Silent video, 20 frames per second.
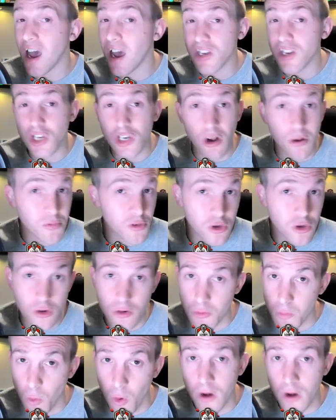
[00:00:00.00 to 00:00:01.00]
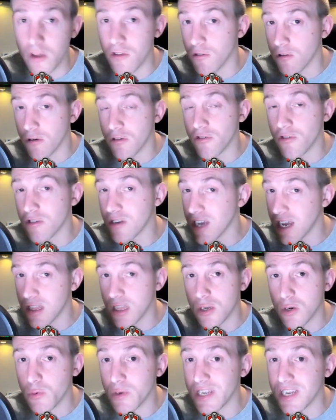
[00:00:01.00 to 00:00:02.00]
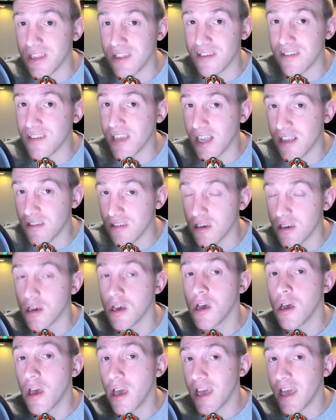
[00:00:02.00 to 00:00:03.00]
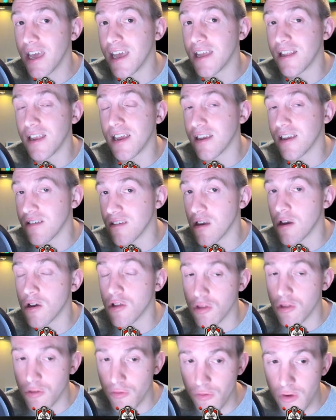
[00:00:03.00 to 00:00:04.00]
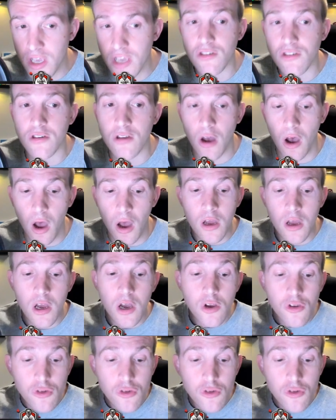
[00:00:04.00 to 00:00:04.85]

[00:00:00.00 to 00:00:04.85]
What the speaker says: And job's a good one. As long as you can get the queen in the center, it is a 3 star.